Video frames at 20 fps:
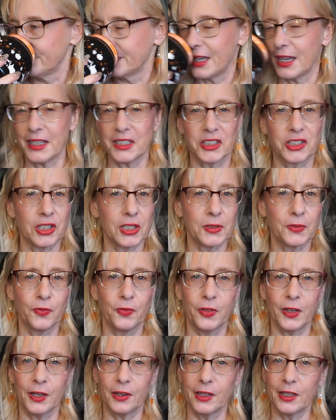yeah, it's just
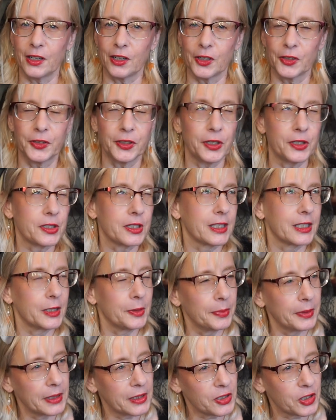very earthy. There's a
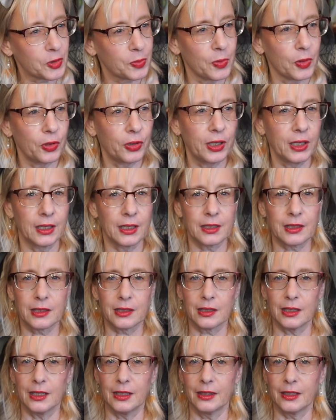little bit of
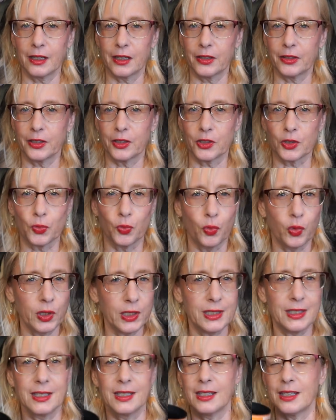smokiness in there. There's
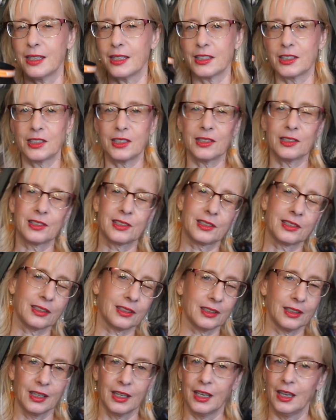woodsiness. It's just
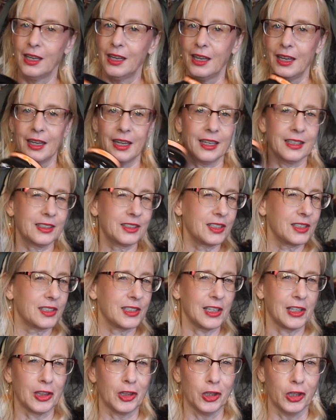it's
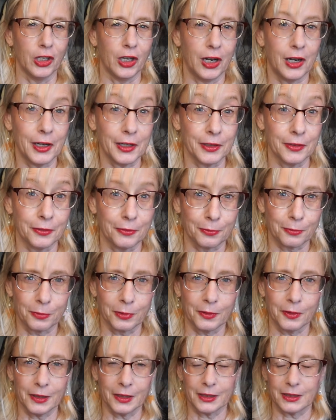just a lot
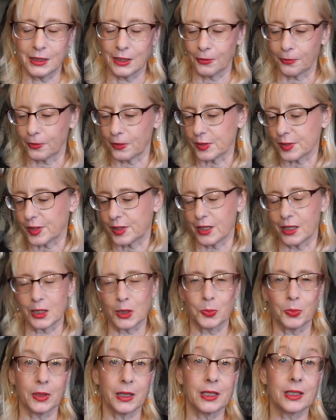of uh, different
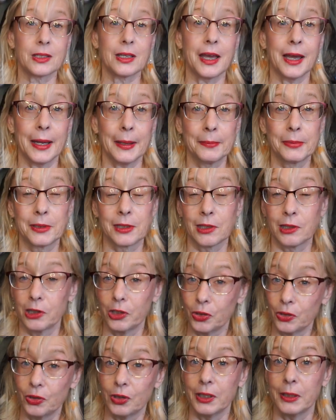scents, but it's
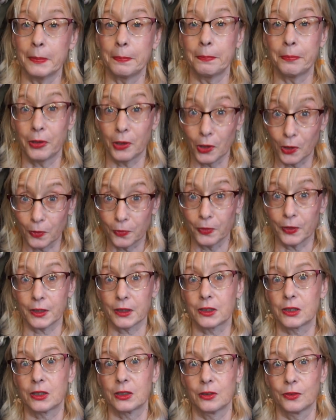absolutely perfect